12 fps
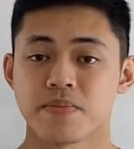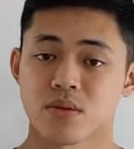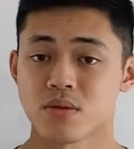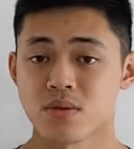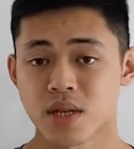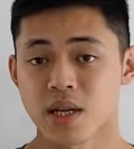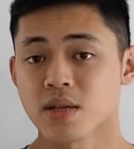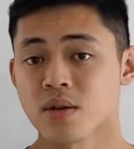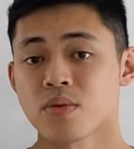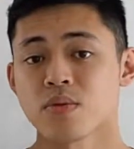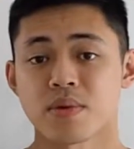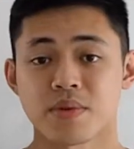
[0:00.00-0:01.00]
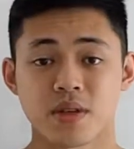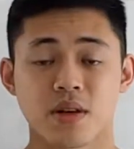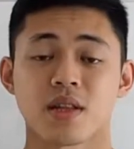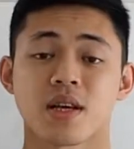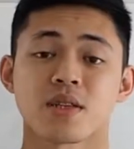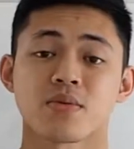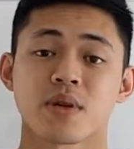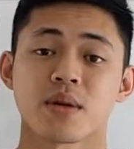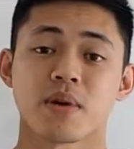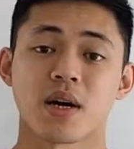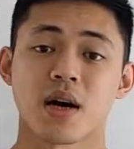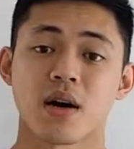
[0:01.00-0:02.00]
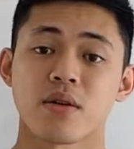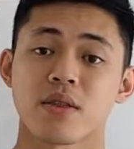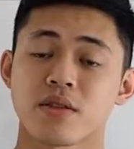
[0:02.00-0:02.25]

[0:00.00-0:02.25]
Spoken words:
So do take note, when we talked last week about how